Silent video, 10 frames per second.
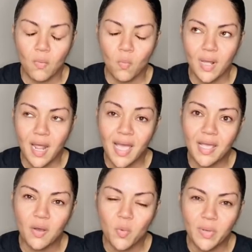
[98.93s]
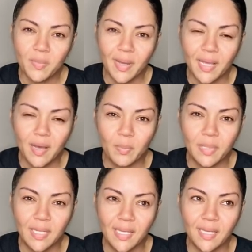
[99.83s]
when I opened my
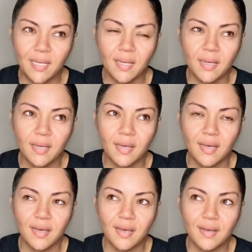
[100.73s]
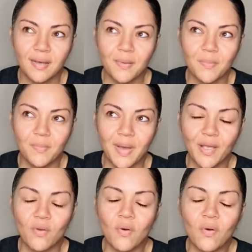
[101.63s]
company, my
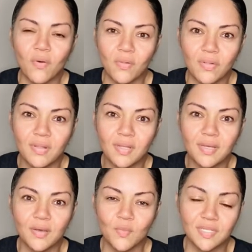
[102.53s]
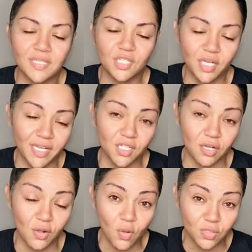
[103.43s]
goal was to change
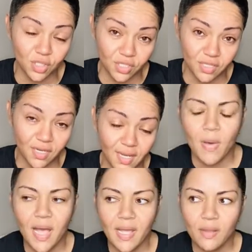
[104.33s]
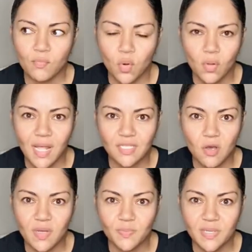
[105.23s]
a culture. My role has
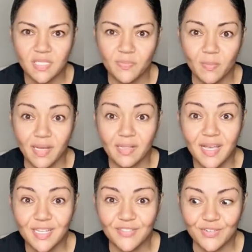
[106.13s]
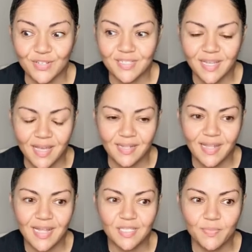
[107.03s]
always been to put my clients first, and
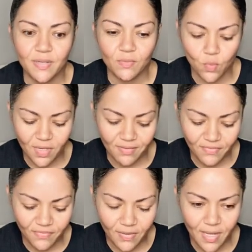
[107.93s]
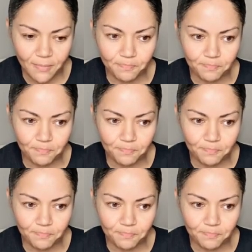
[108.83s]
that's been one of um,